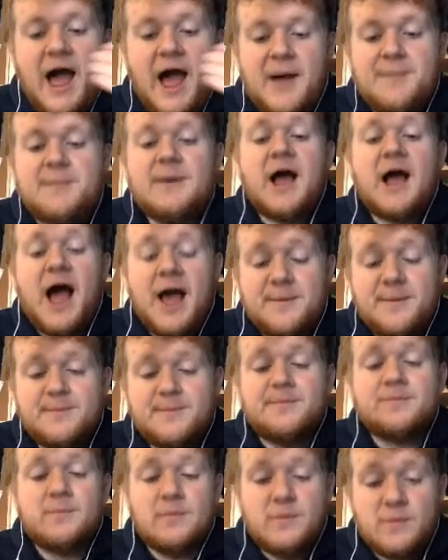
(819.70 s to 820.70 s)
I'm...
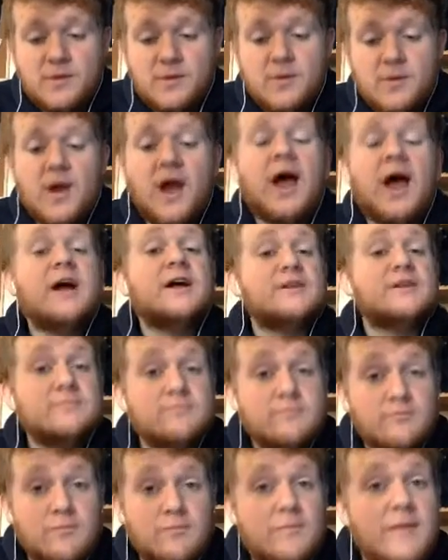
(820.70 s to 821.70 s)
I'm...
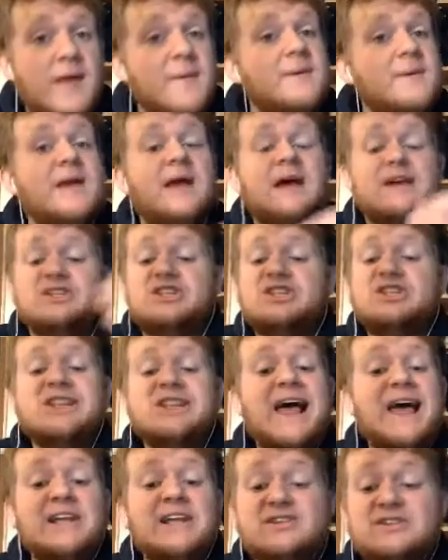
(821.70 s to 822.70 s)
Maybe a
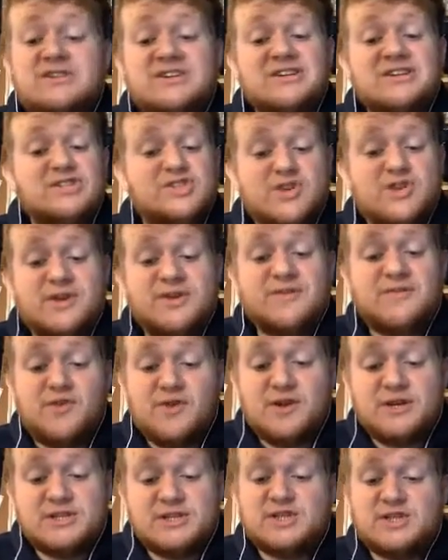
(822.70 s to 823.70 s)
slight constructive
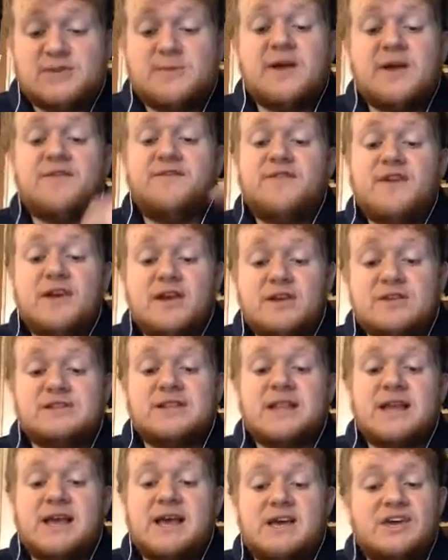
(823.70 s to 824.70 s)
criticism, it
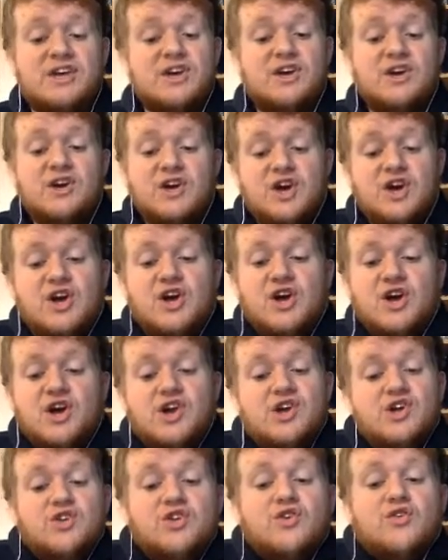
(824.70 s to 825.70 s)
feels like
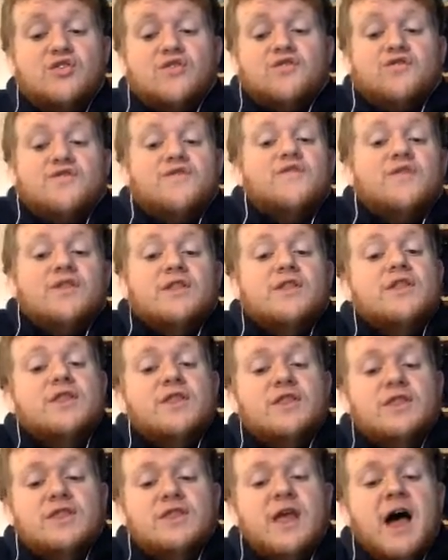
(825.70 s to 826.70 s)
you're
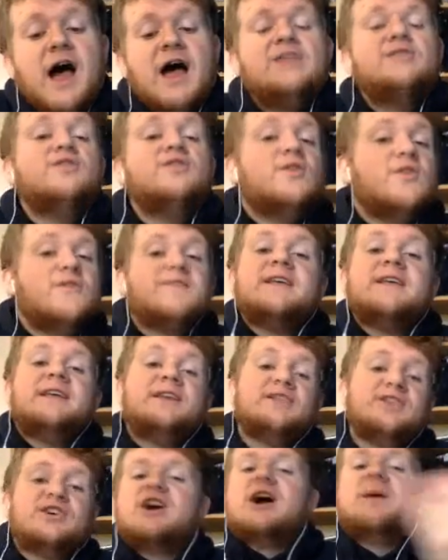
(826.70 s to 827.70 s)
I don't know if they
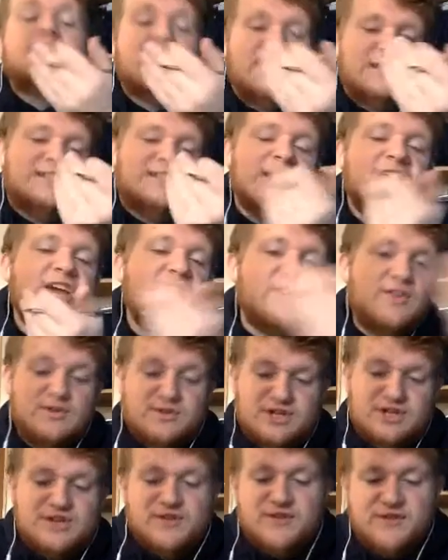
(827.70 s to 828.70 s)
need to come and take
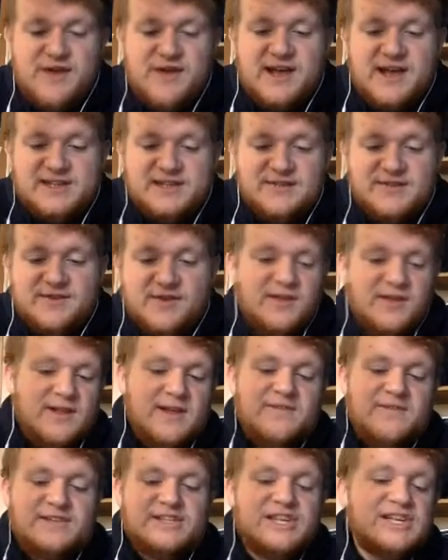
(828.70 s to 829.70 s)
you to the festival.
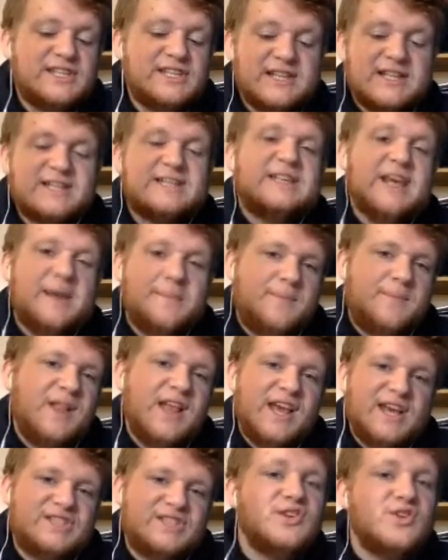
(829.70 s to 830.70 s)
If it's just at the same
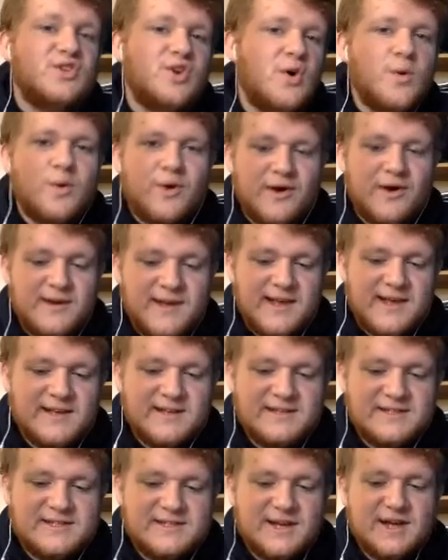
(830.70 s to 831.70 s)
place, you know where it
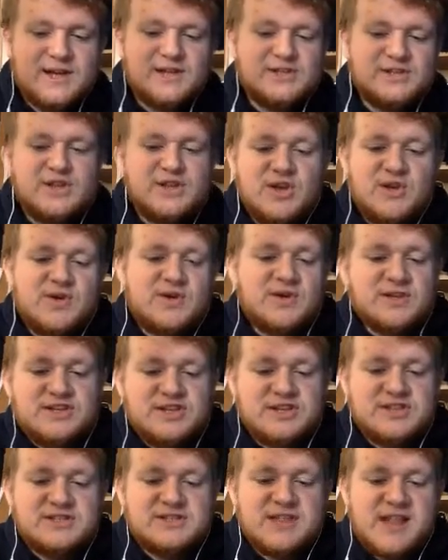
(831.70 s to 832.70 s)
is. So you can
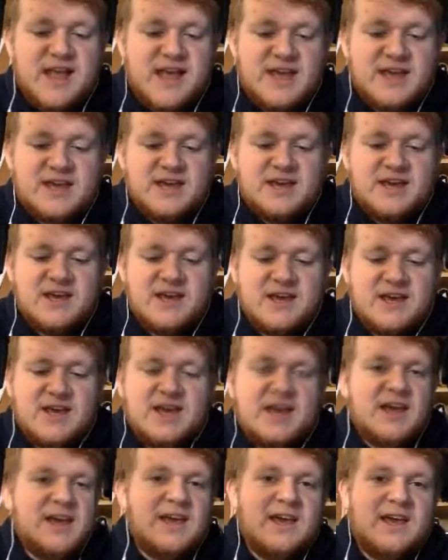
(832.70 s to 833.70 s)
just, like,
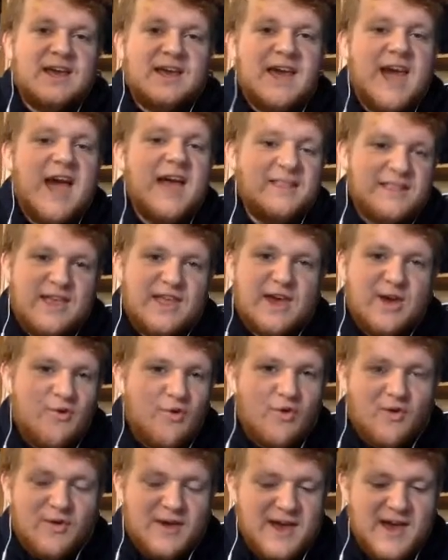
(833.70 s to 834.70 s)
get
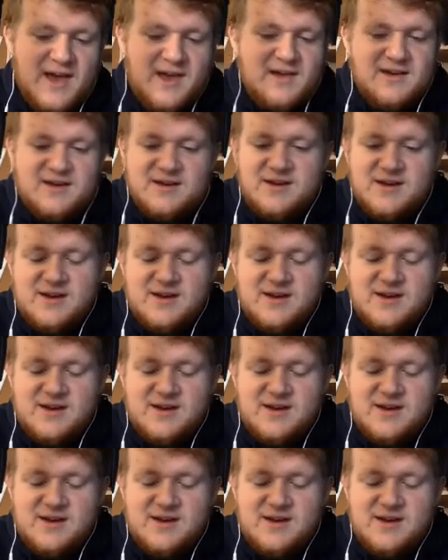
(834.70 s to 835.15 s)
there, okay?